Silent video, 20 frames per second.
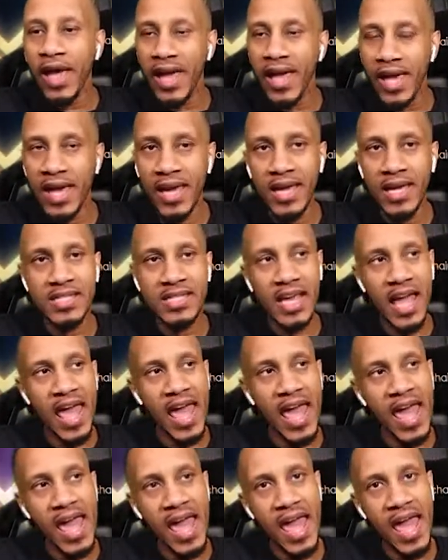is
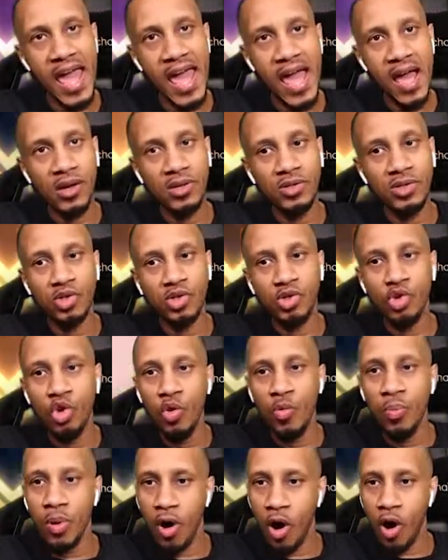a
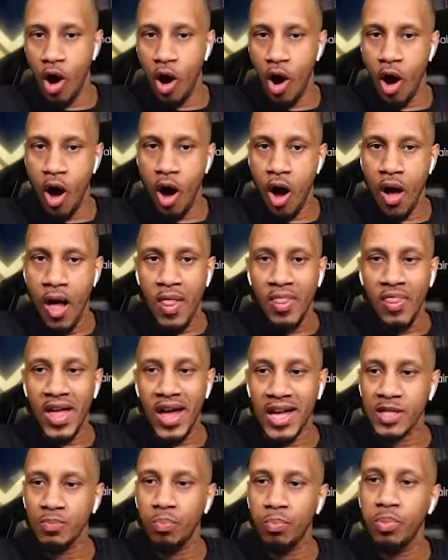supercar
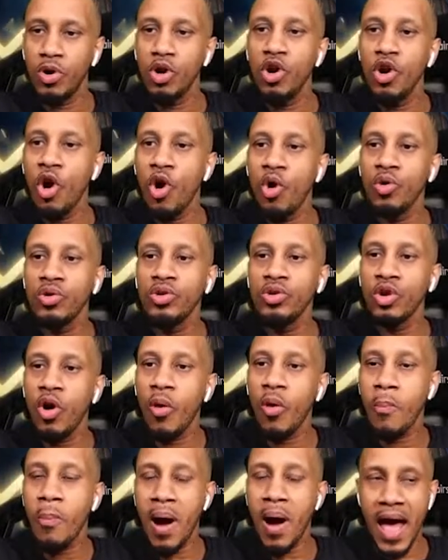that's blown your
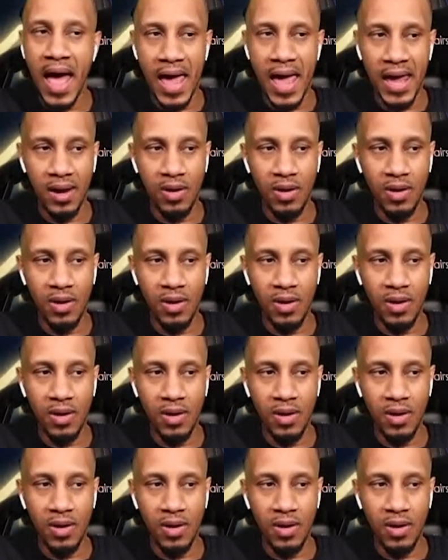mind